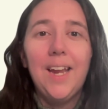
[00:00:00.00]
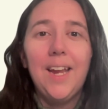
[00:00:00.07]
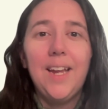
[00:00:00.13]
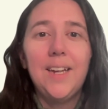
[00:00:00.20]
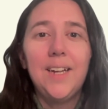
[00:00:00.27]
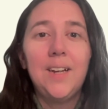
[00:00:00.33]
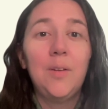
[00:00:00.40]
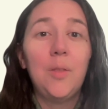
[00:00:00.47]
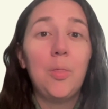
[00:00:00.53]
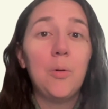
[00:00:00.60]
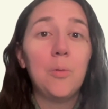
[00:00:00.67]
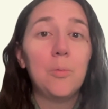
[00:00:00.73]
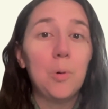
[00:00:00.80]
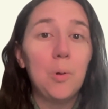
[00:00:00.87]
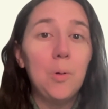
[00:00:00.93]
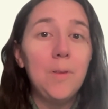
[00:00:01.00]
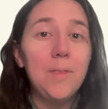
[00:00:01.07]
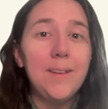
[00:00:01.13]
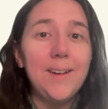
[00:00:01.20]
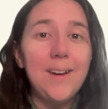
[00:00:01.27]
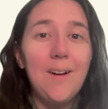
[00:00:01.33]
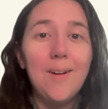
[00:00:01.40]
and the role
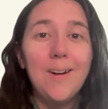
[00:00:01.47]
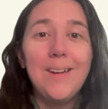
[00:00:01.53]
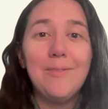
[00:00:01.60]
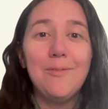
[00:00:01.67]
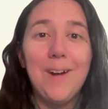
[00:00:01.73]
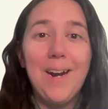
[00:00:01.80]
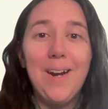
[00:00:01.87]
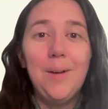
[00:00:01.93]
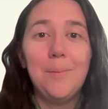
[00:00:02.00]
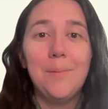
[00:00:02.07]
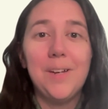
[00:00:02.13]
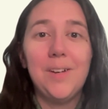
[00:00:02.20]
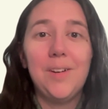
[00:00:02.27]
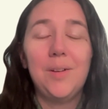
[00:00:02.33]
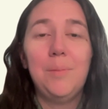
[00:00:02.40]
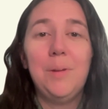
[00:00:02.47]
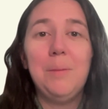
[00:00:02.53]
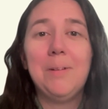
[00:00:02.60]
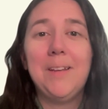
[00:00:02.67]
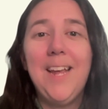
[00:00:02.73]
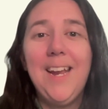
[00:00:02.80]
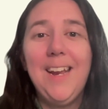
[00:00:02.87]
that our environment could be
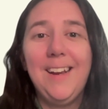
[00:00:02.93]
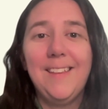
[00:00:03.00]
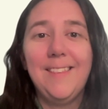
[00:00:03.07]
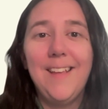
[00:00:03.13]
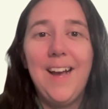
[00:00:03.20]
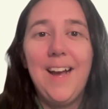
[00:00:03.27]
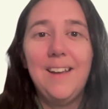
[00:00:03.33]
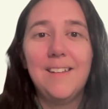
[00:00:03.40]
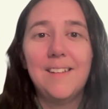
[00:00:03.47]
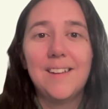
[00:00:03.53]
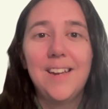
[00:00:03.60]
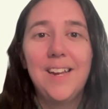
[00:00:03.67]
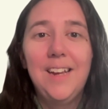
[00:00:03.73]
playing in that.